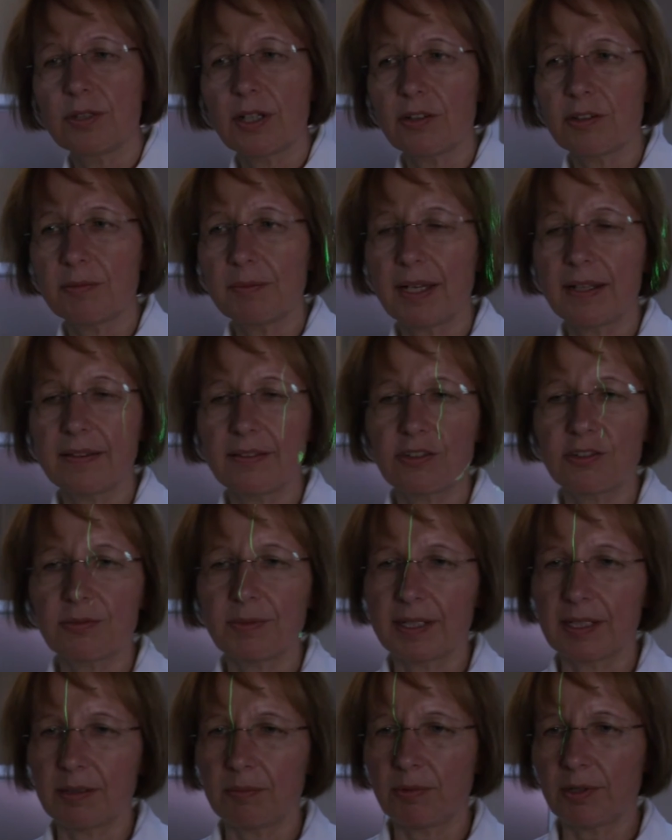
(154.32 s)
one can
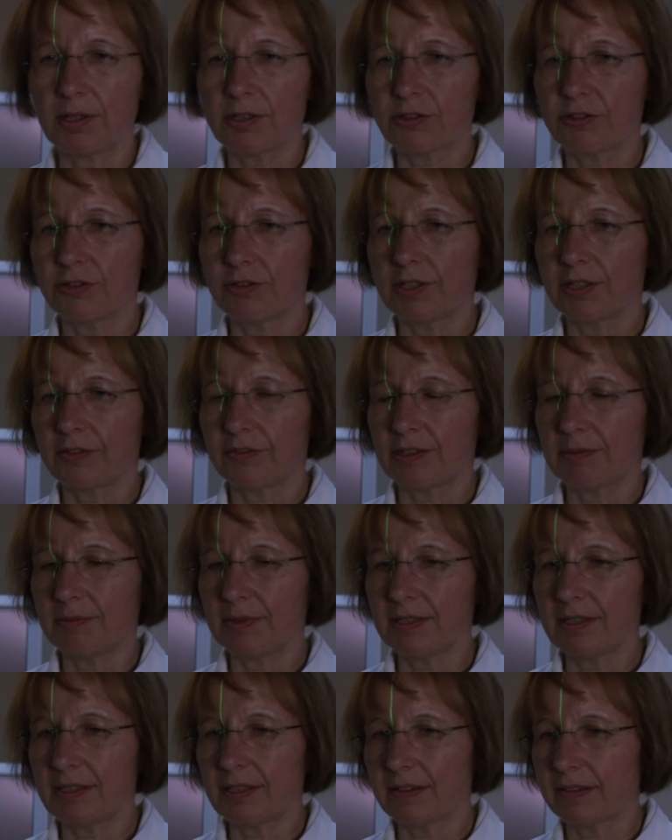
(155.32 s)
proceed with the delivery of the